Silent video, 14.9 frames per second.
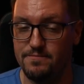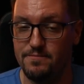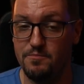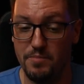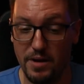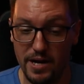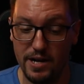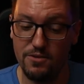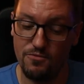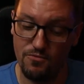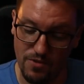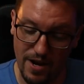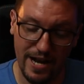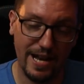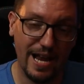But
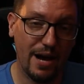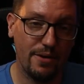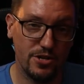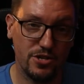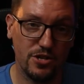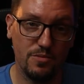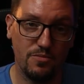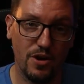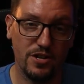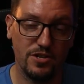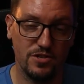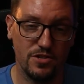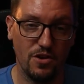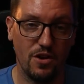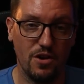right now, initial
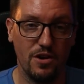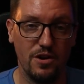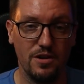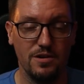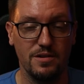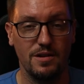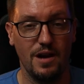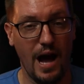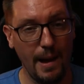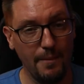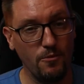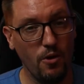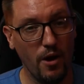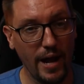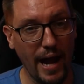impressions are,
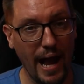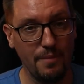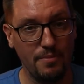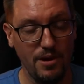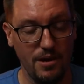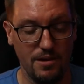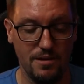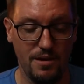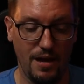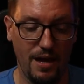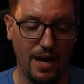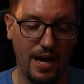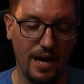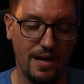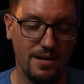I'm quite happy,
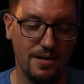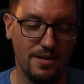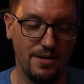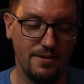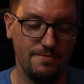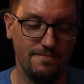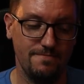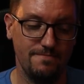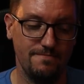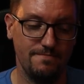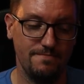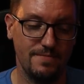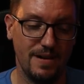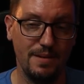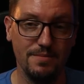and
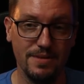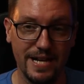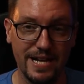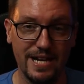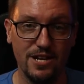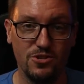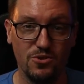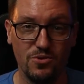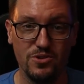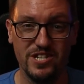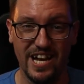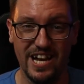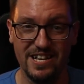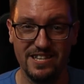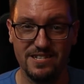I'm leaning towards
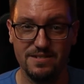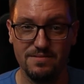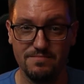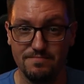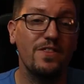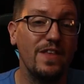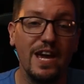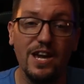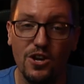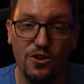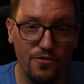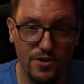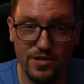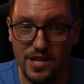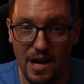yes. Thank you
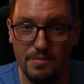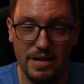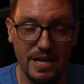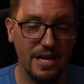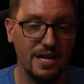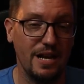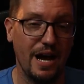for stopping in.